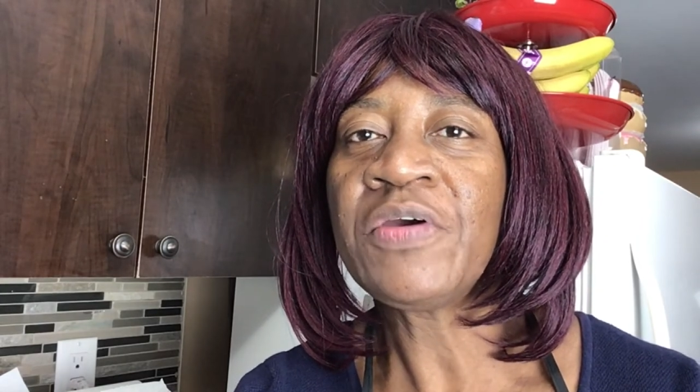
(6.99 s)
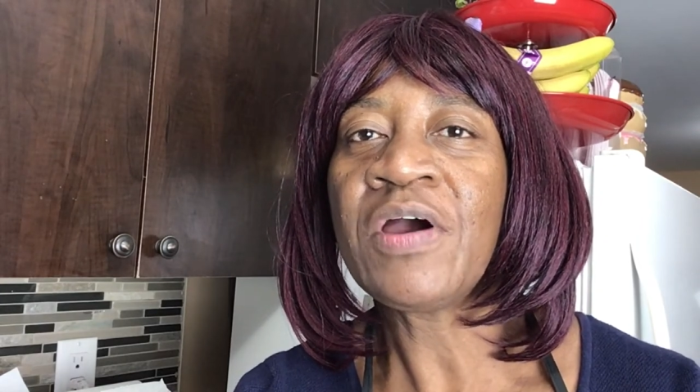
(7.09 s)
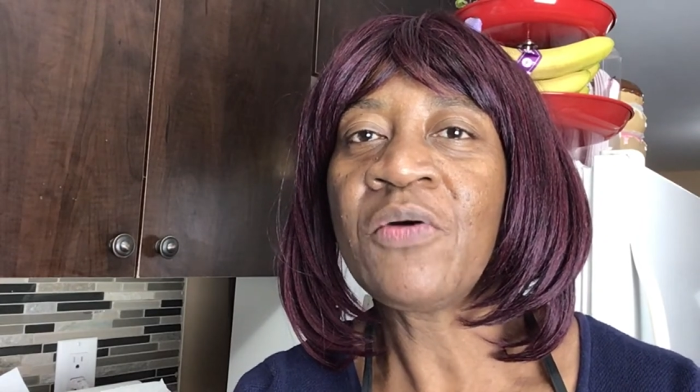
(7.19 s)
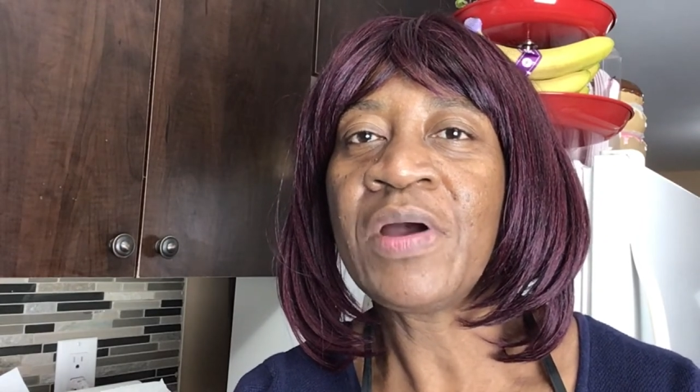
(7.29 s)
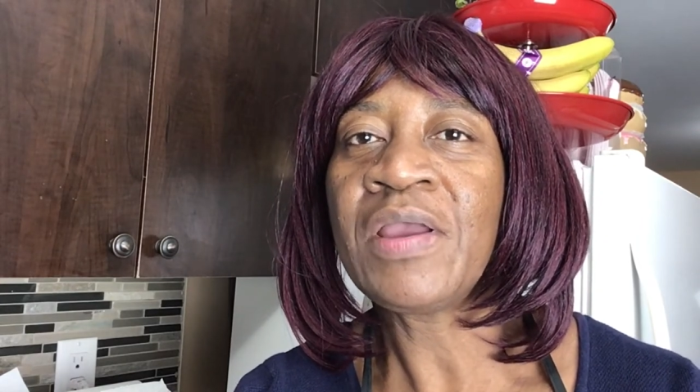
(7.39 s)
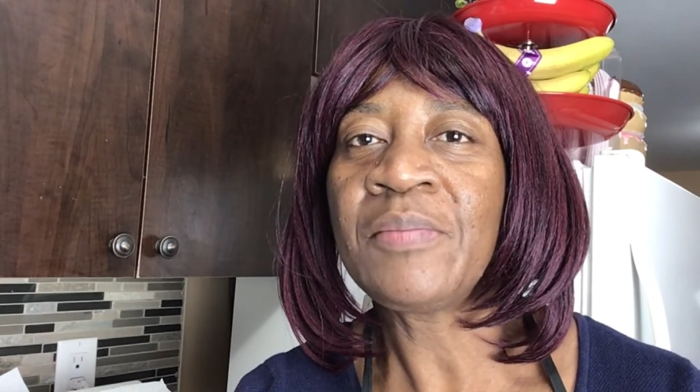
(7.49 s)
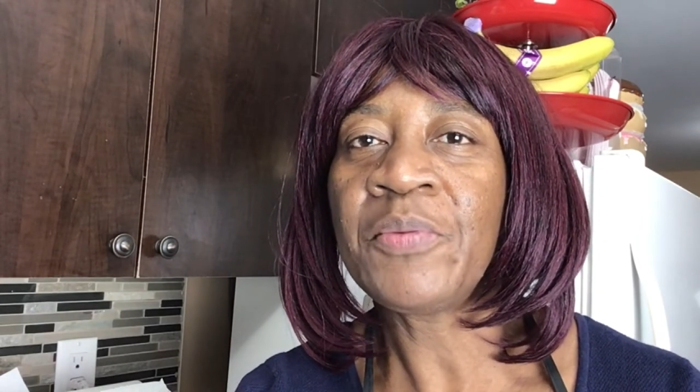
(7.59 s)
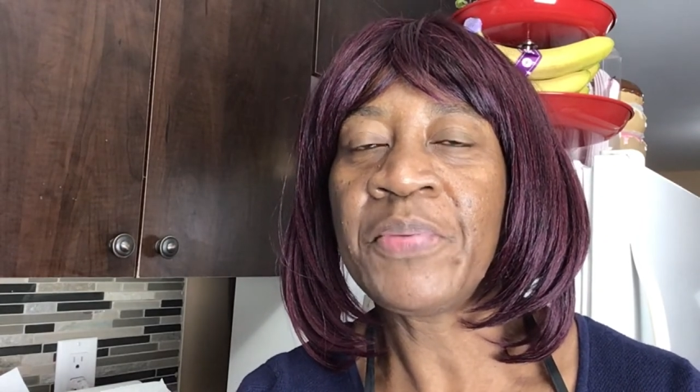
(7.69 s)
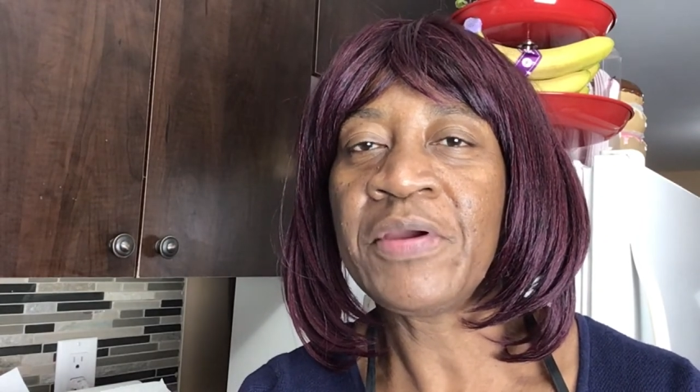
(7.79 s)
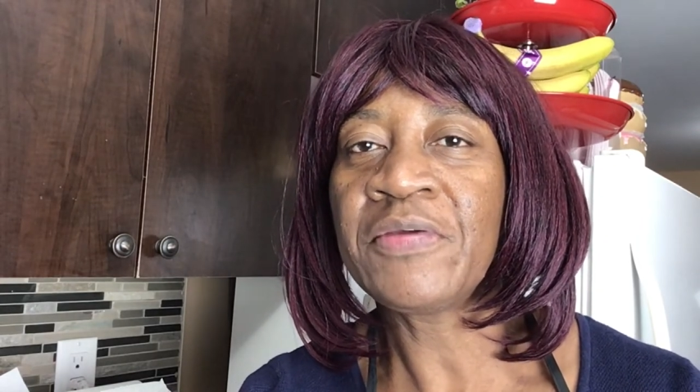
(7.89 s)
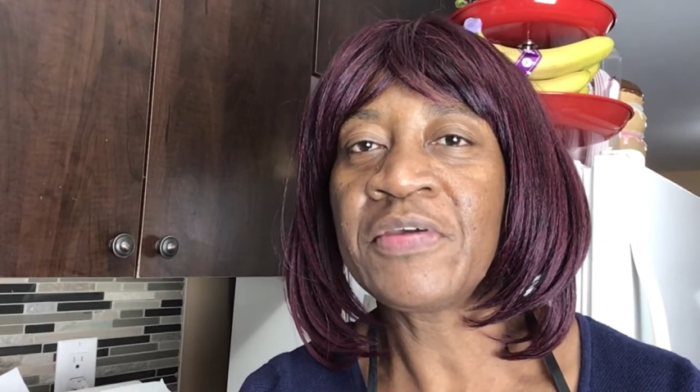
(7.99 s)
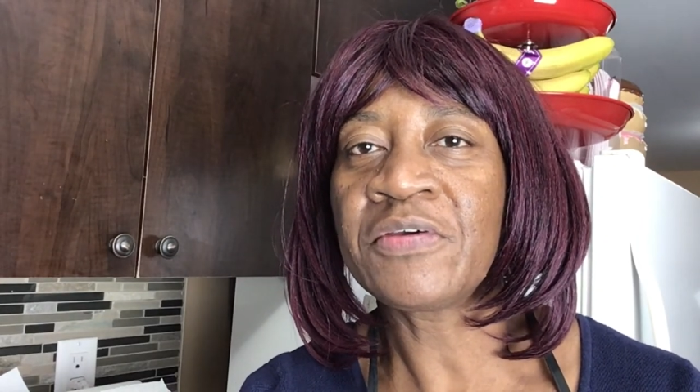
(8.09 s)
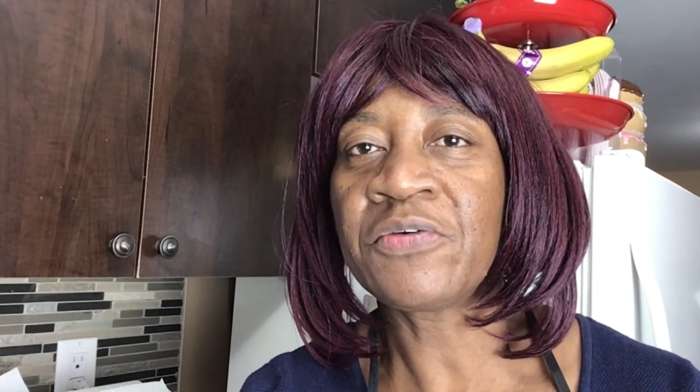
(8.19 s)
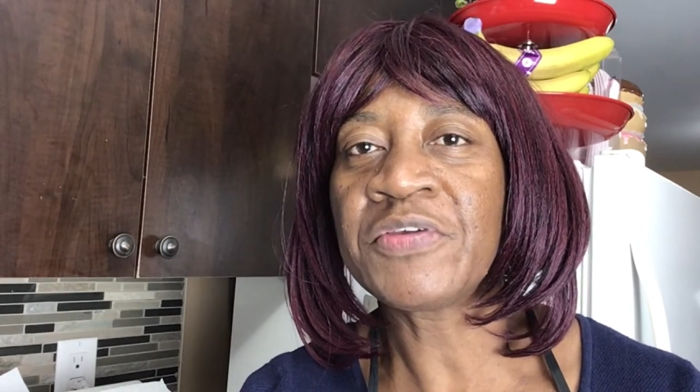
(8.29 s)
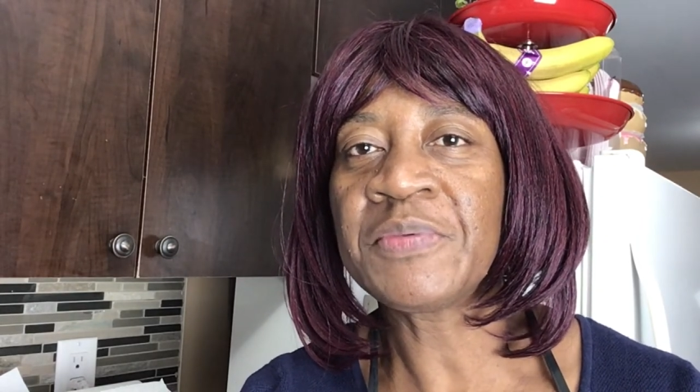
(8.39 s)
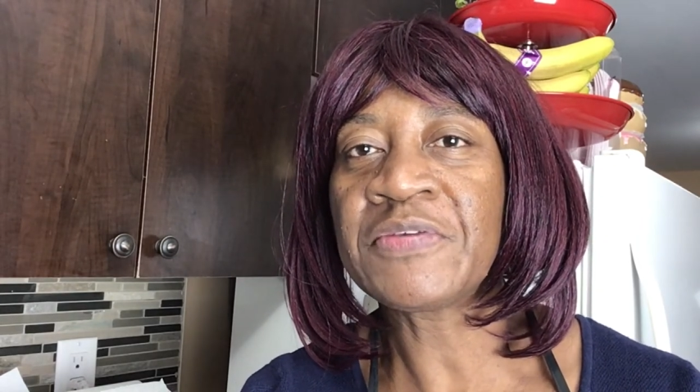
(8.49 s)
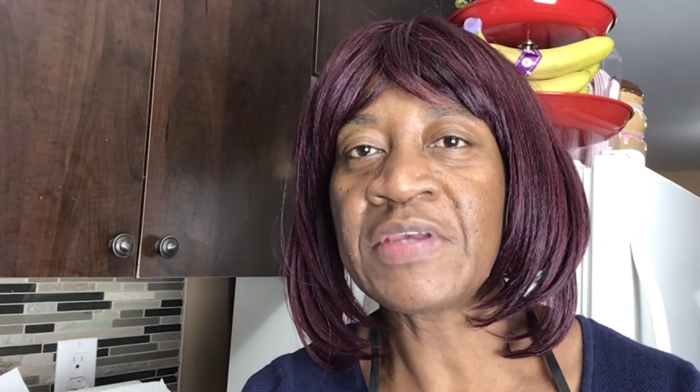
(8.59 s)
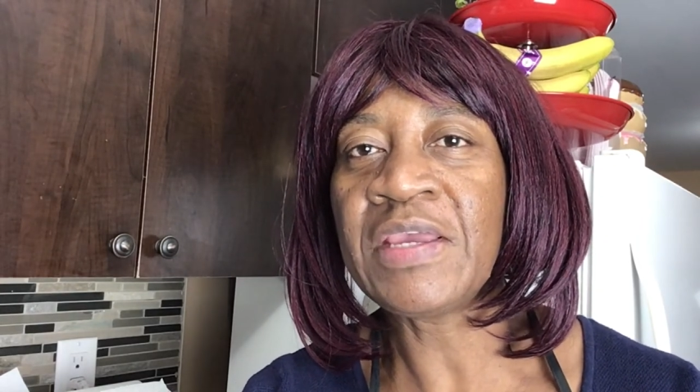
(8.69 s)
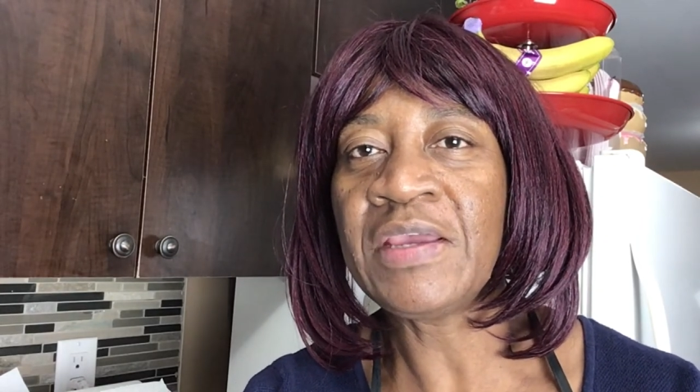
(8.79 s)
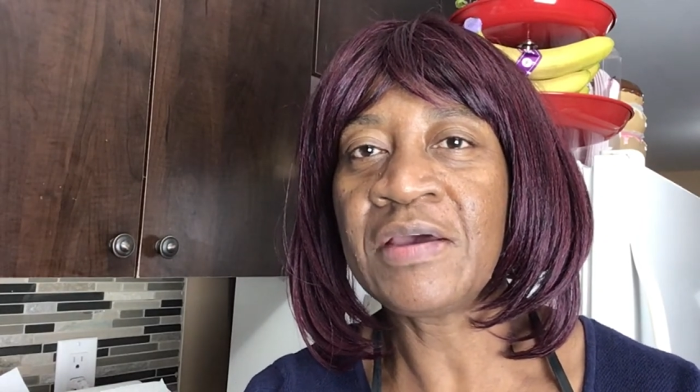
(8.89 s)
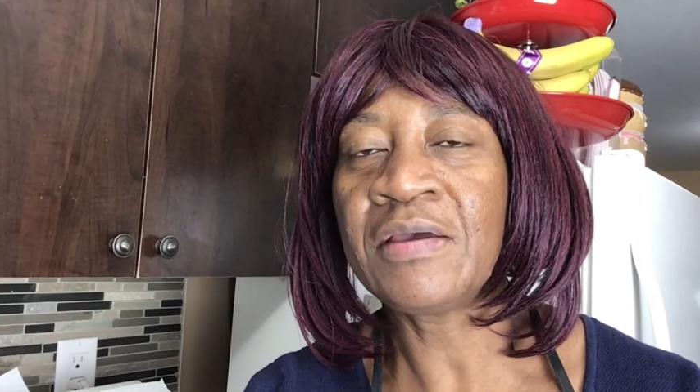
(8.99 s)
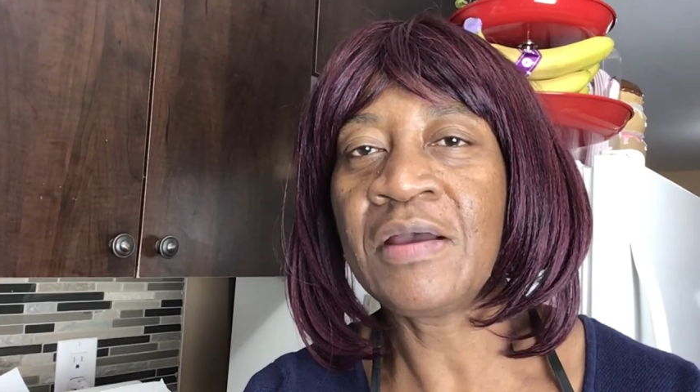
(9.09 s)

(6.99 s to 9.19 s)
how I prepare the Christmas cake.